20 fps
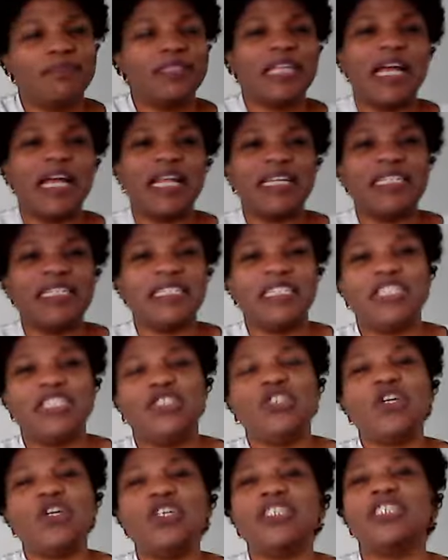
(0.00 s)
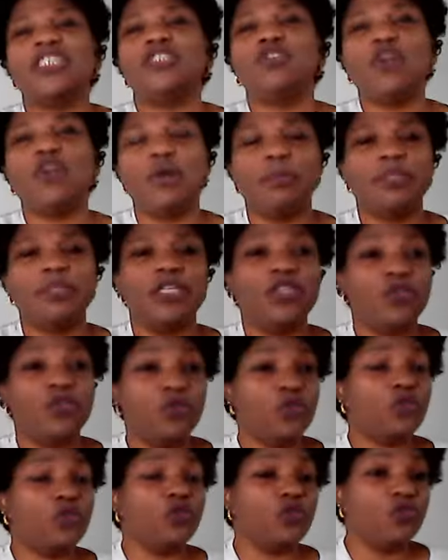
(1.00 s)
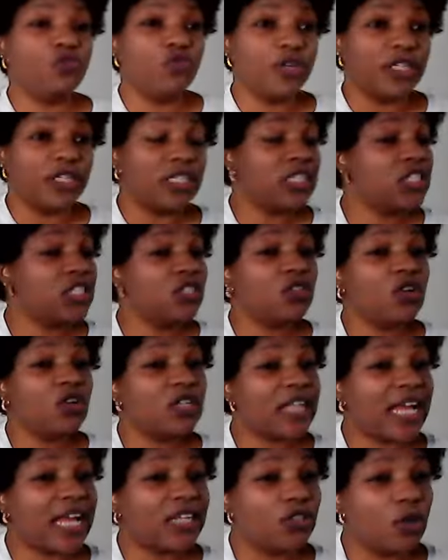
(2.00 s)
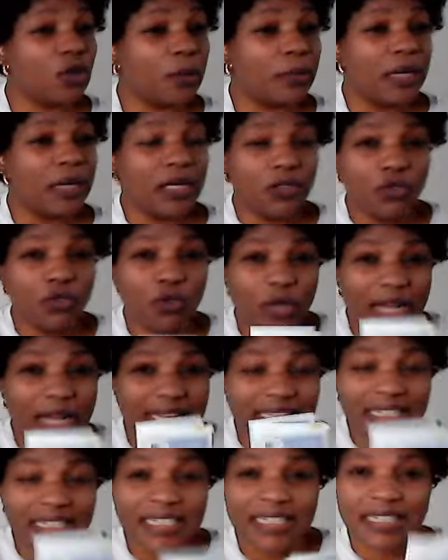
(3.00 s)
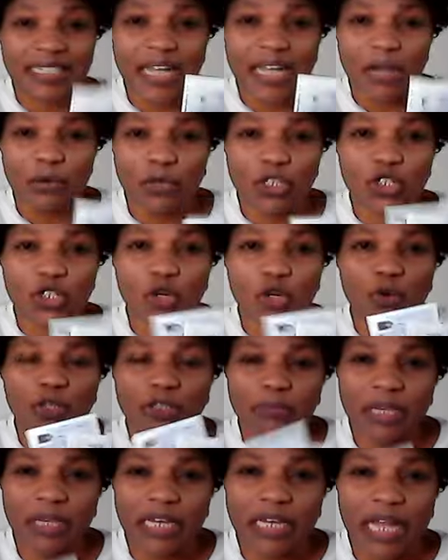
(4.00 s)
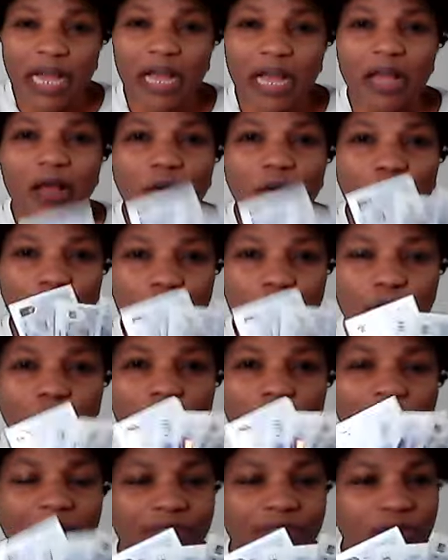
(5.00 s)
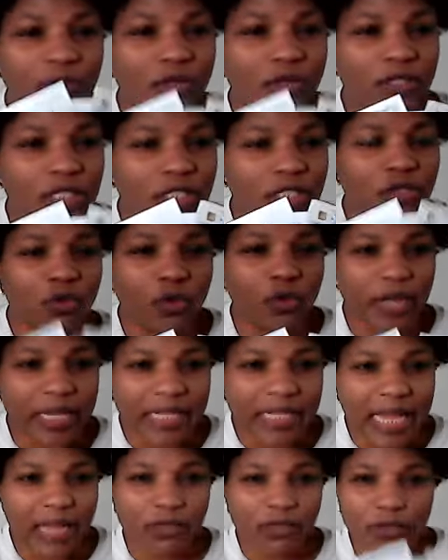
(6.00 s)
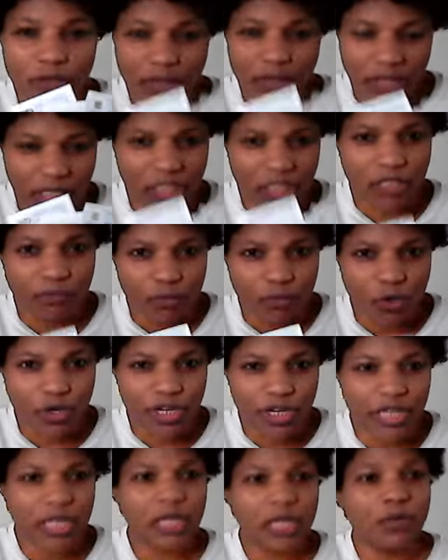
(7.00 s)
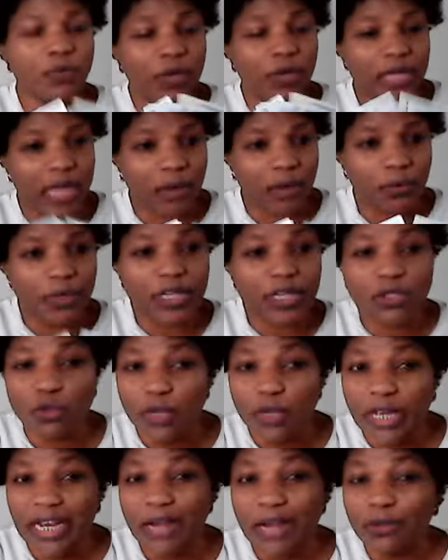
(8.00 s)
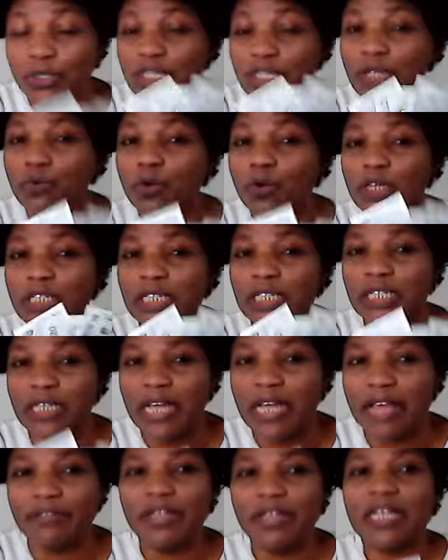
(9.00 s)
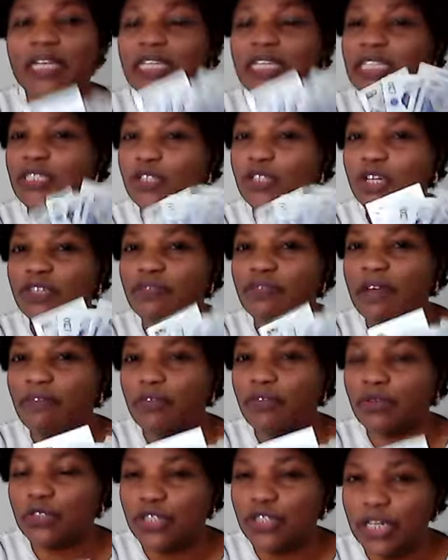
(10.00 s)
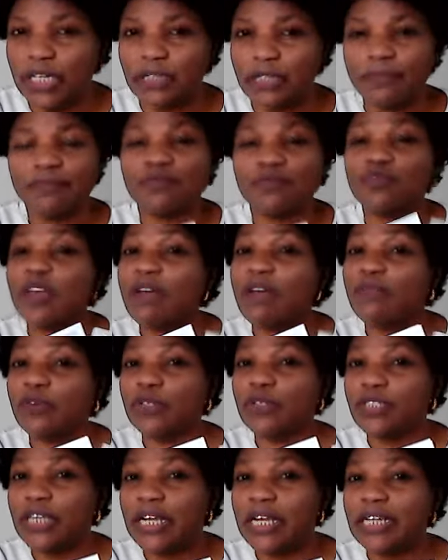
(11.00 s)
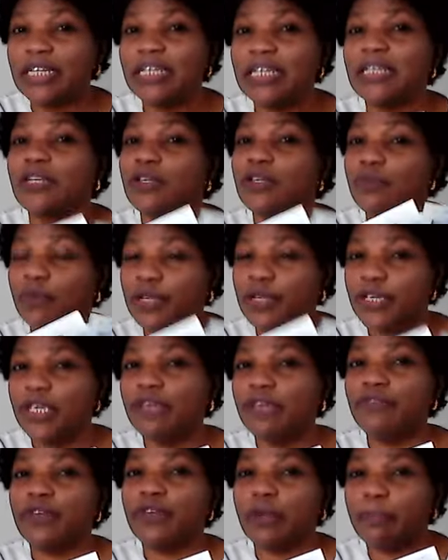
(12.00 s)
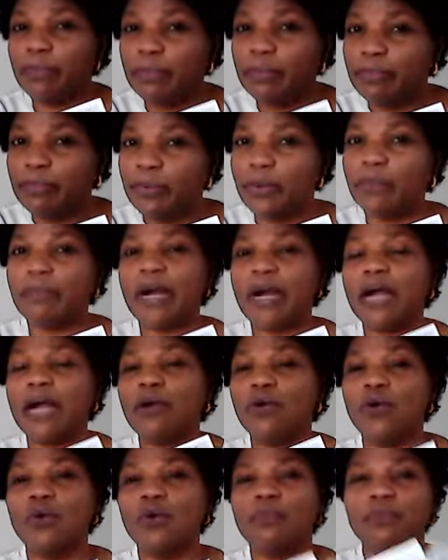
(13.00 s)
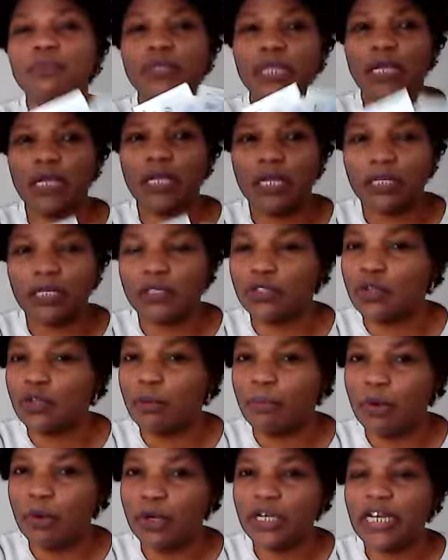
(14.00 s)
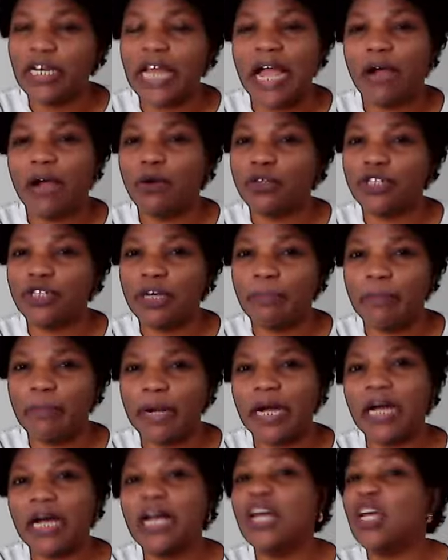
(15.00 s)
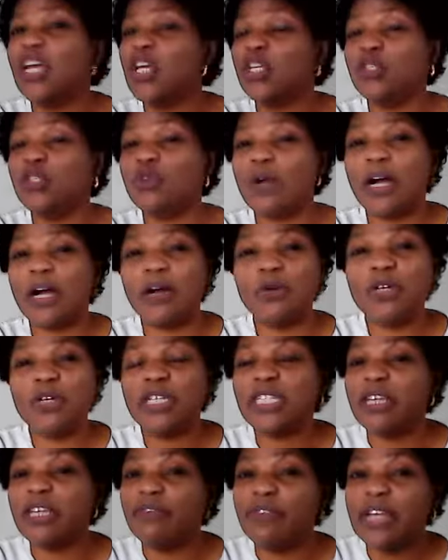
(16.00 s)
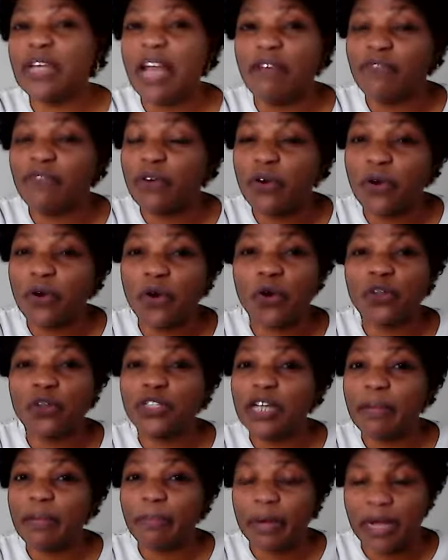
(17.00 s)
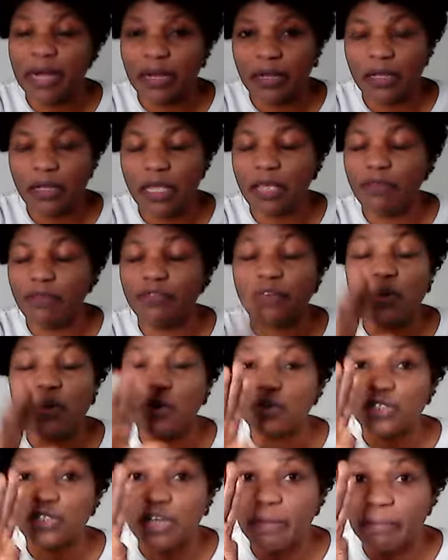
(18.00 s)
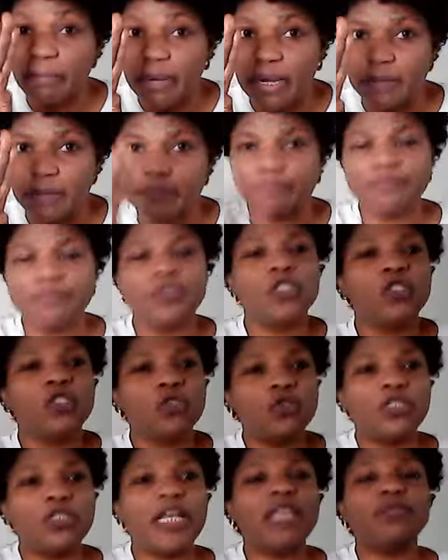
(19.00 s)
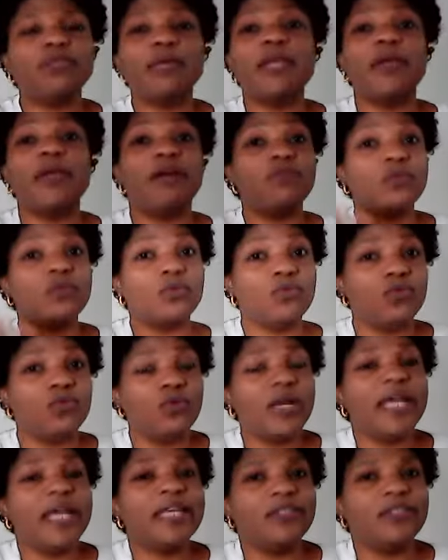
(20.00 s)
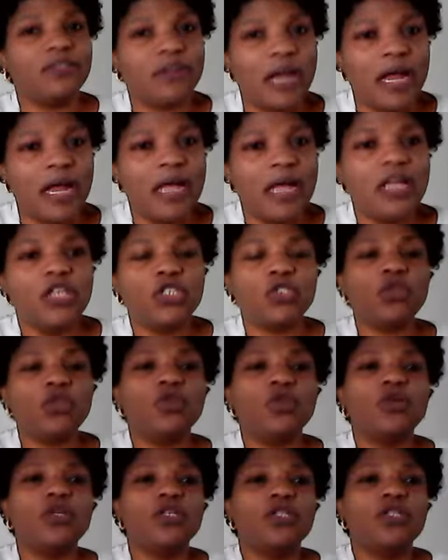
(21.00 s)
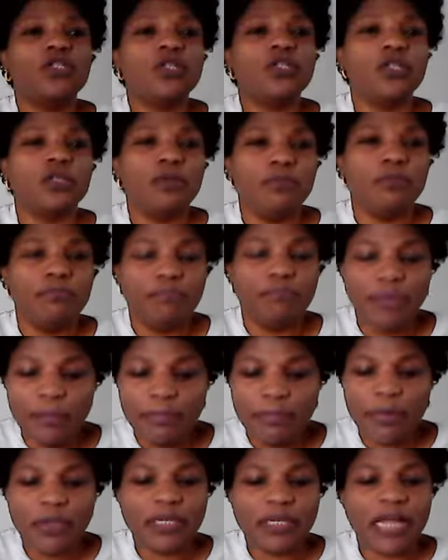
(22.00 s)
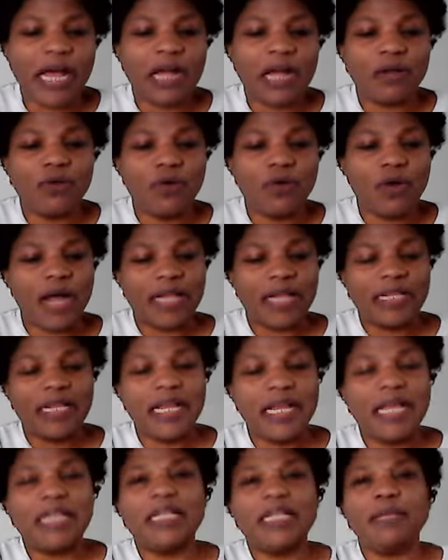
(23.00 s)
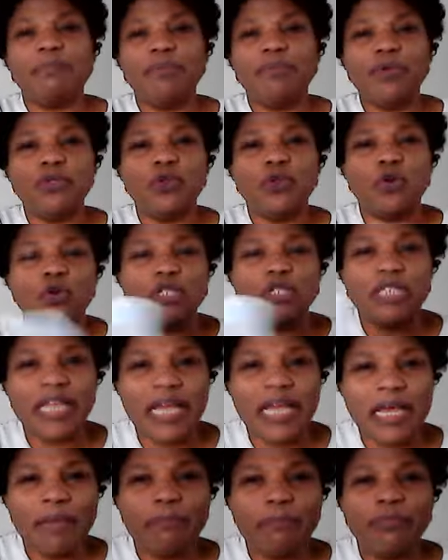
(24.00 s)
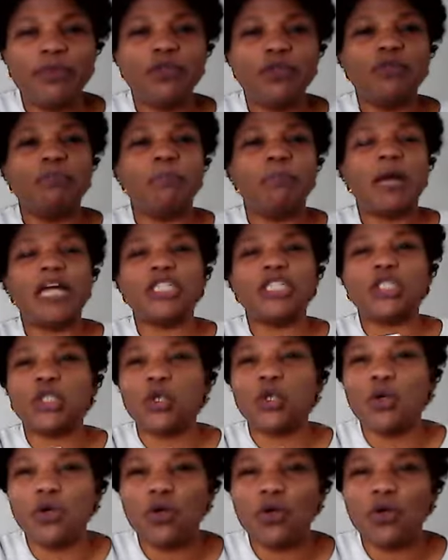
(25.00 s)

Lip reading: that it's just the job they used to do it. It's not that job. You can see the calculation with me now. We all have done it together this morning. We calculate together. You see what is left. It's just 500. 500, when you give your people back home some money like £100, you are only saving like £400, £400. So that's why you have to do extra. So people that go out there, they build hotel, build mansion